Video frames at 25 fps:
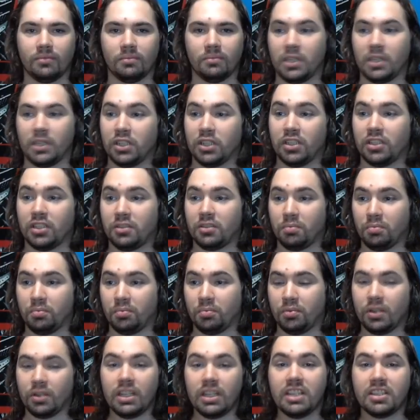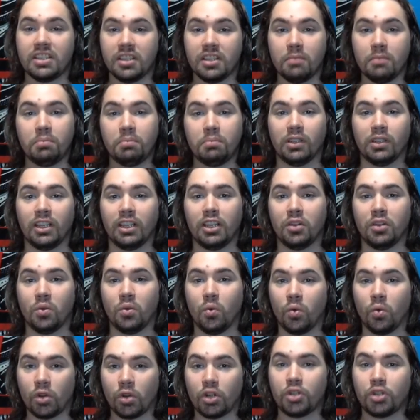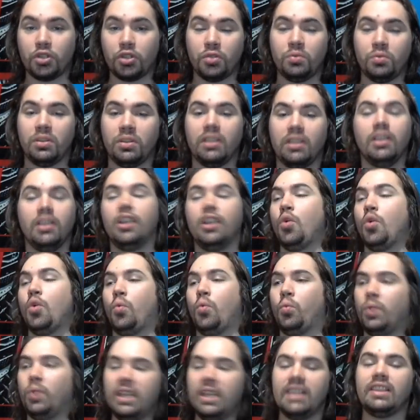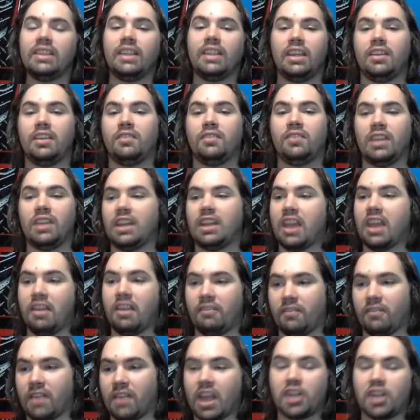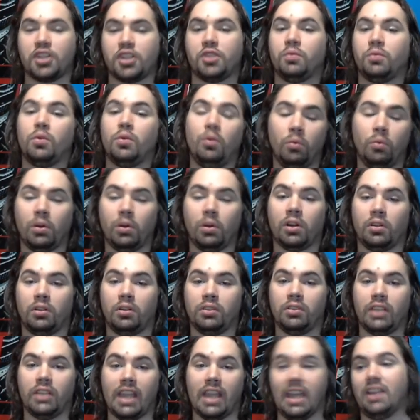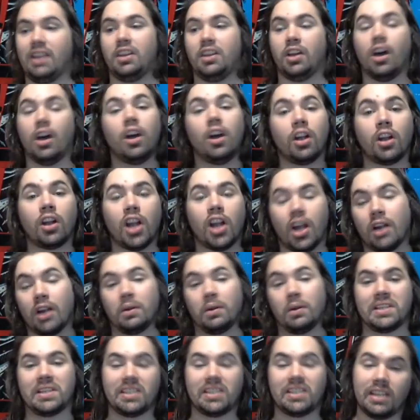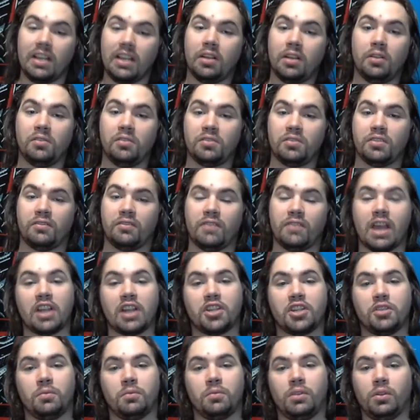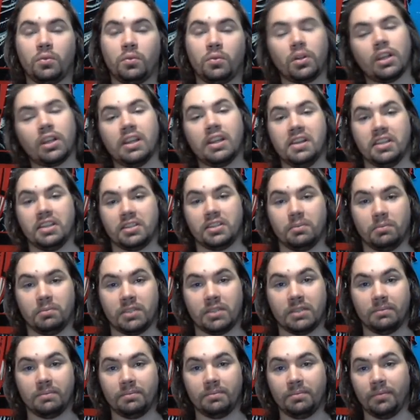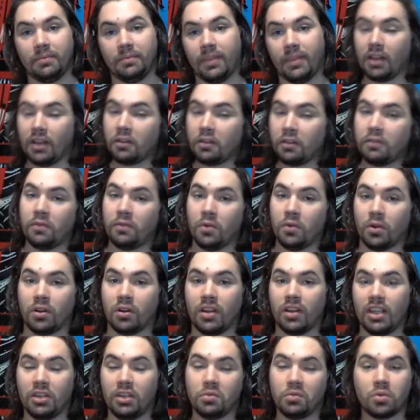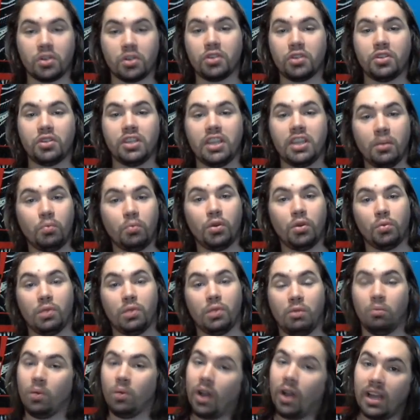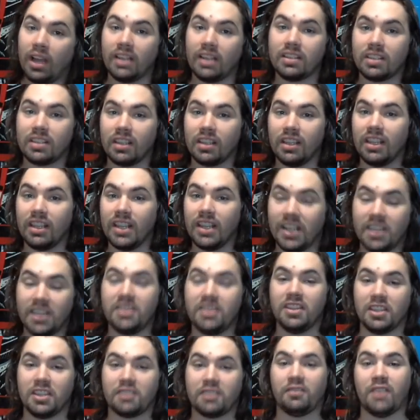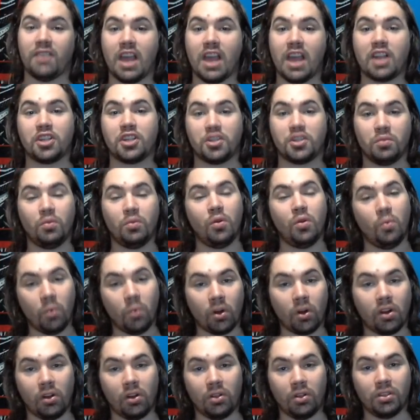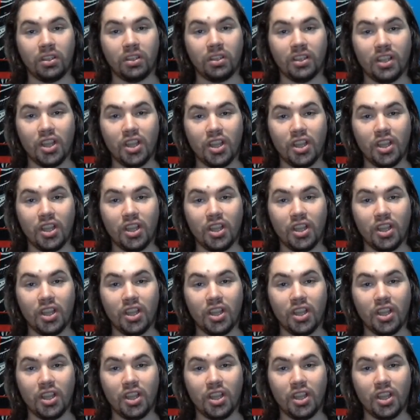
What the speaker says: Because it's pretty simple. In order to, we live in a factual world and are ourselves factual organisms. Therefore, in order to get what we want in this factual world,